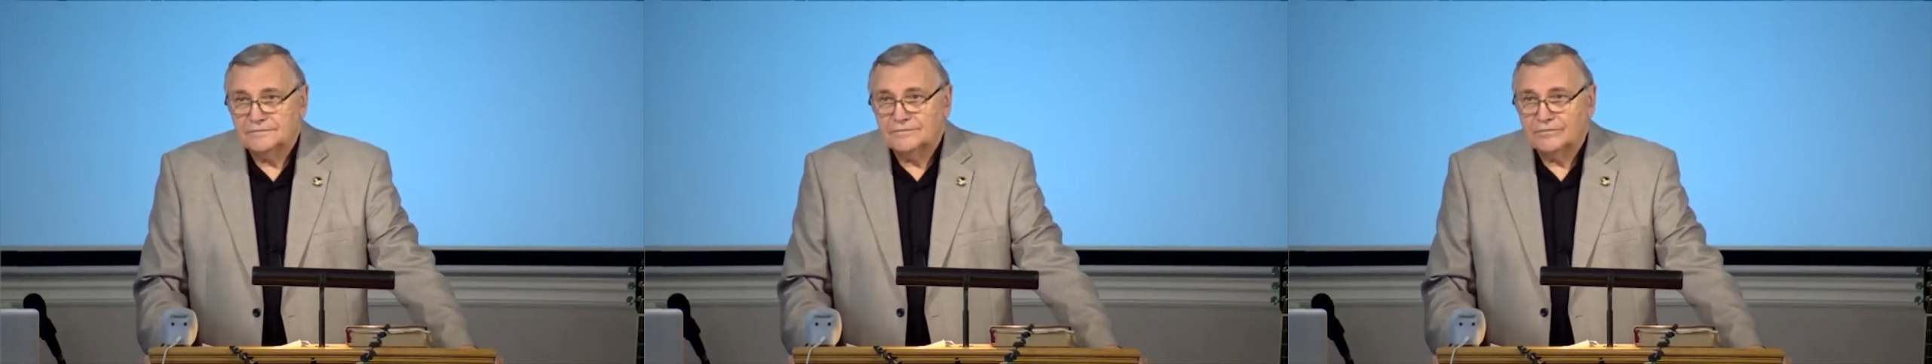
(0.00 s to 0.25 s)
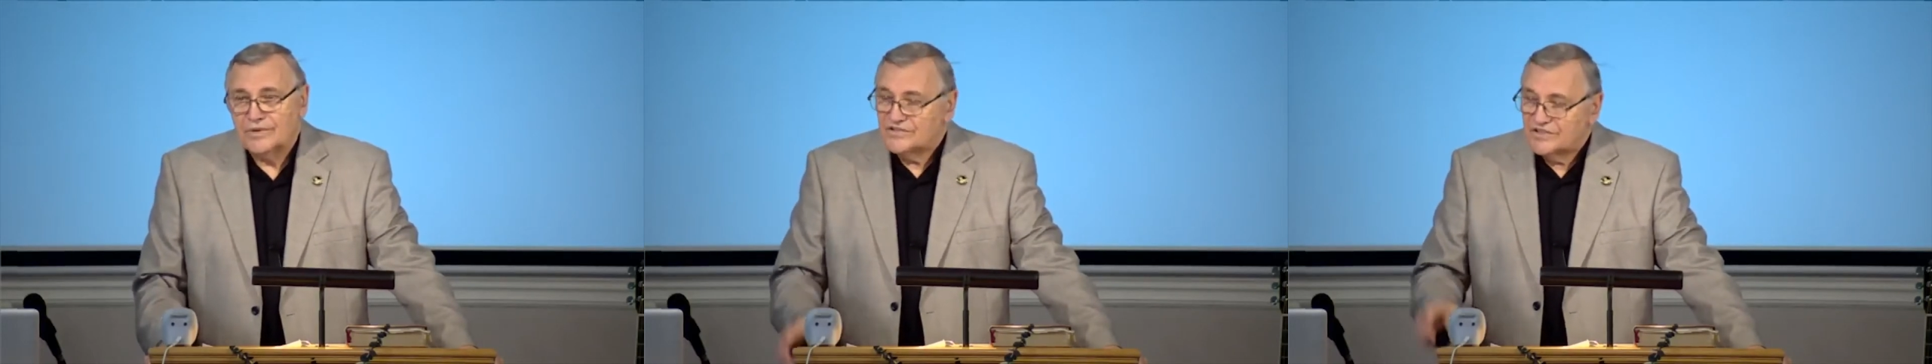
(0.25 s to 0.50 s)

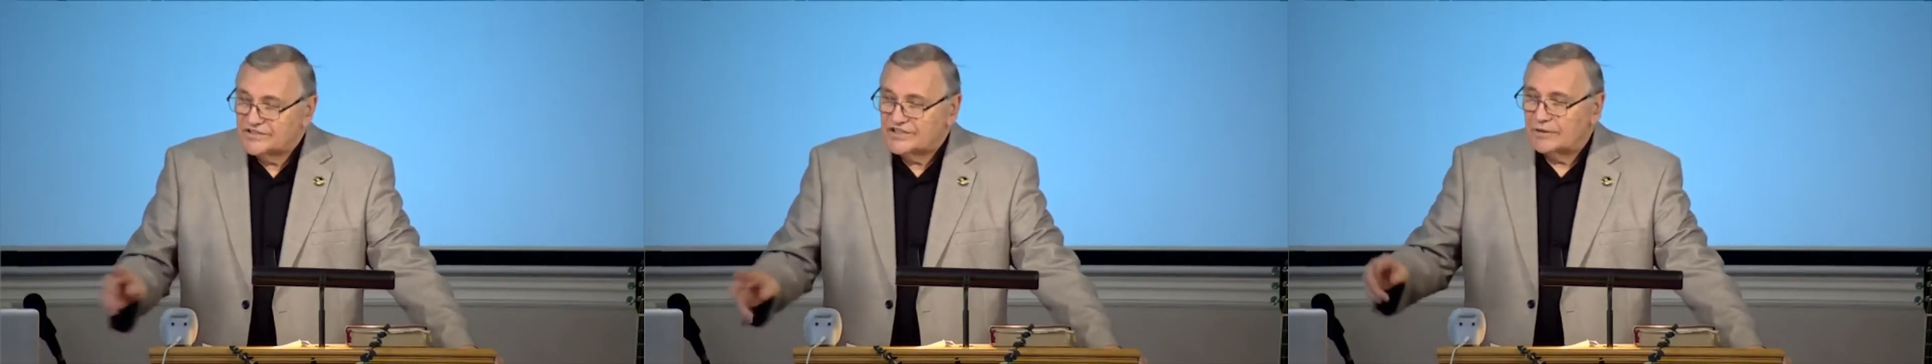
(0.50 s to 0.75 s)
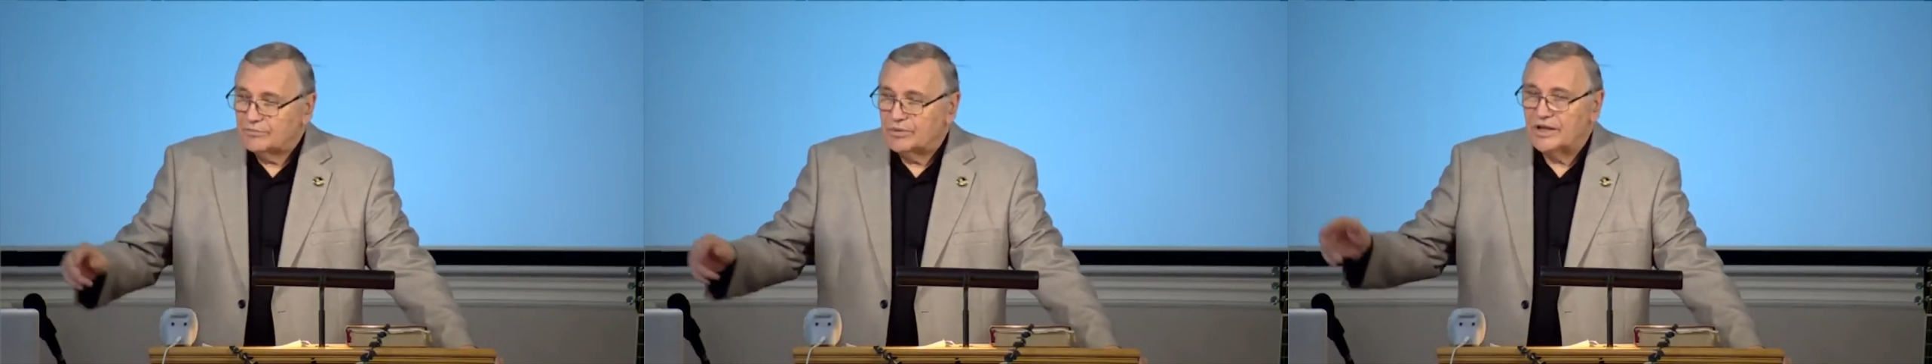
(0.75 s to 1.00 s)
means to
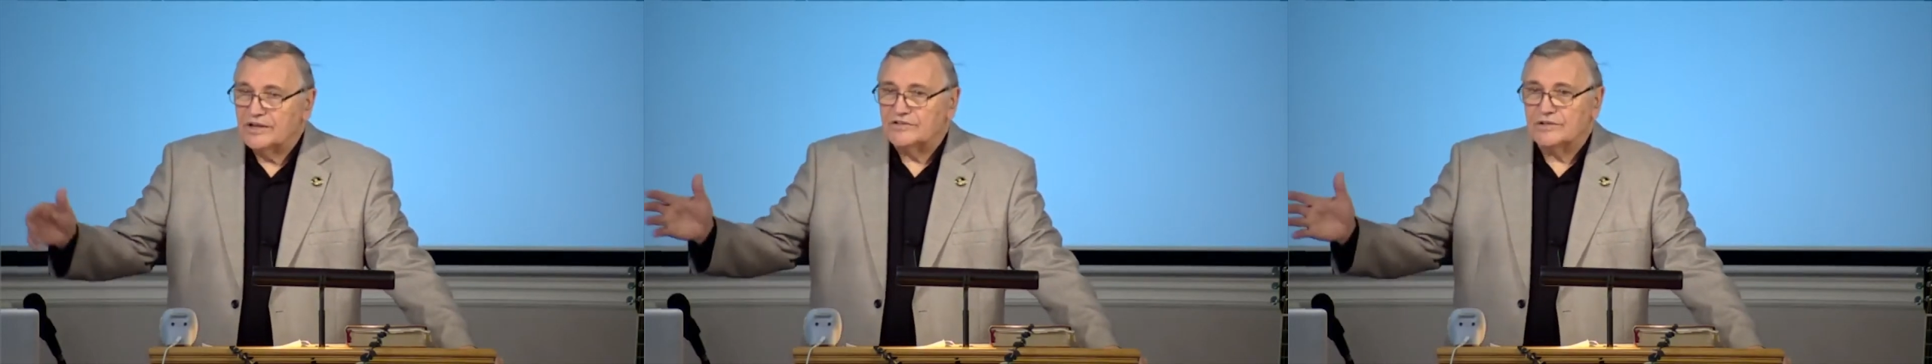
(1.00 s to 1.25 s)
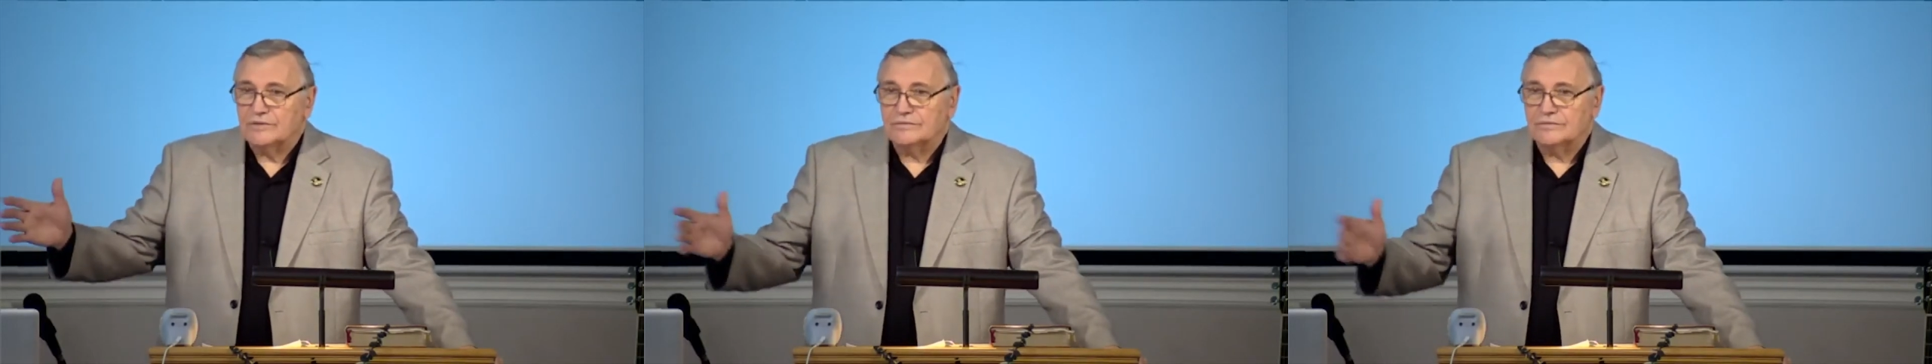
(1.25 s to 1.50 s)
set
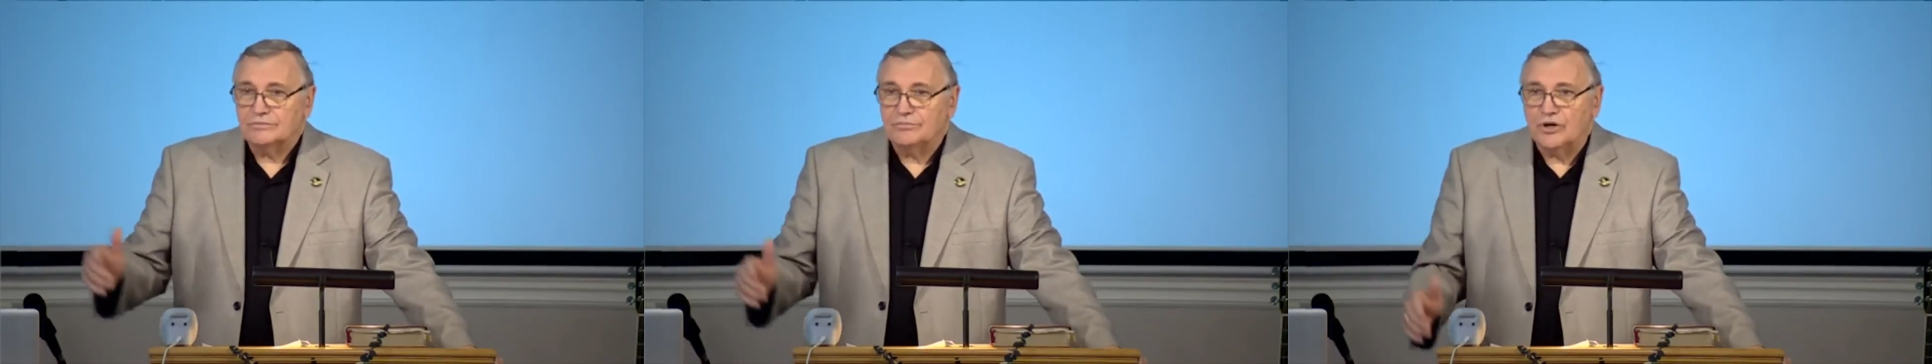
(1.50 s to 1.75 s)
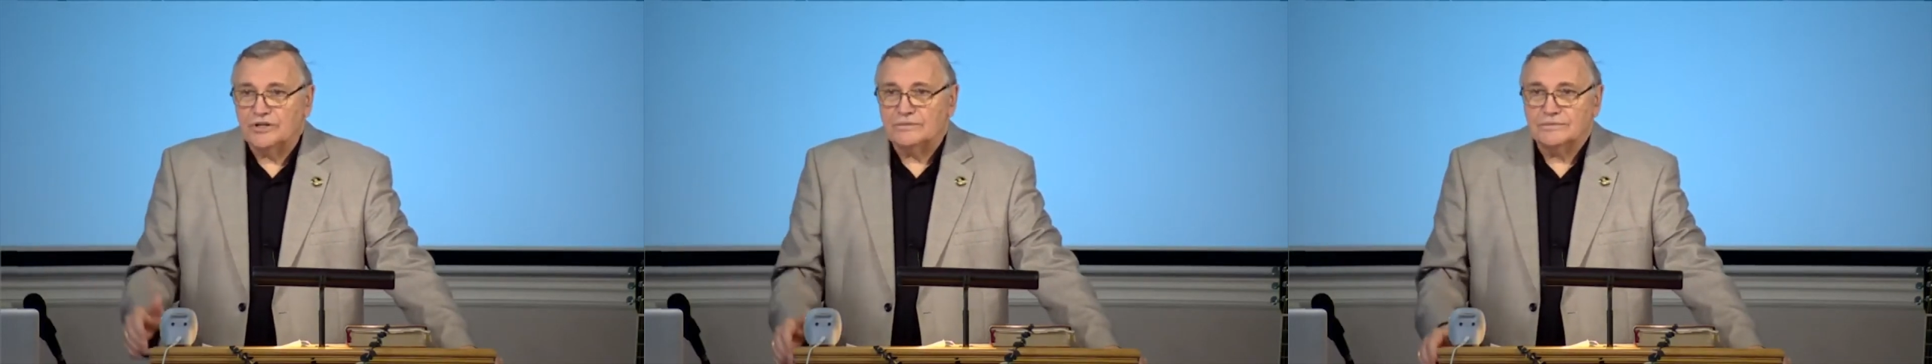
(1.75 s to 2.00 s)
place, put.